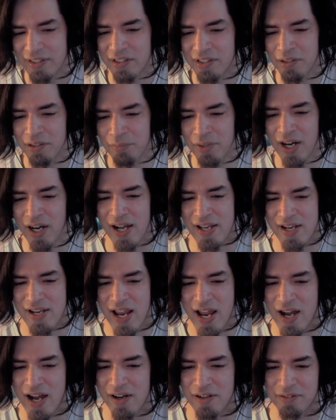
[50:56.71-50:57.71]
Come on
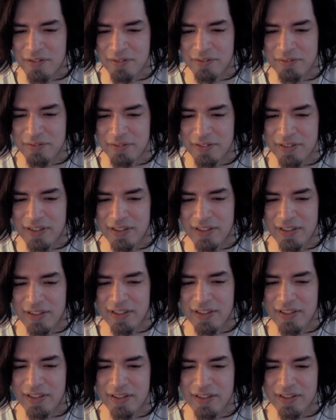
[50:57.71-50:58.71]
now.
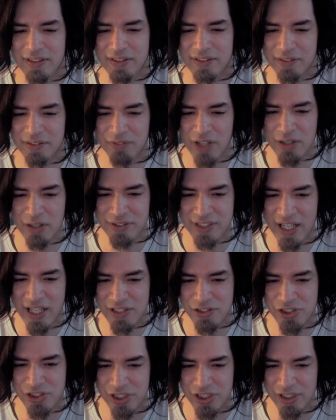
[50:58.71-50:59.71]
The
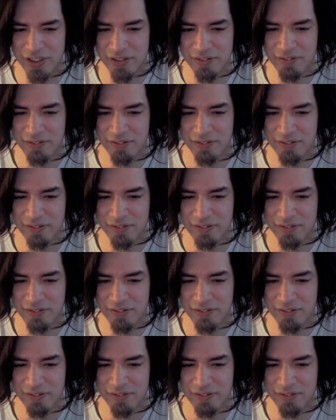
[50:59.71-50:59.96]
rotation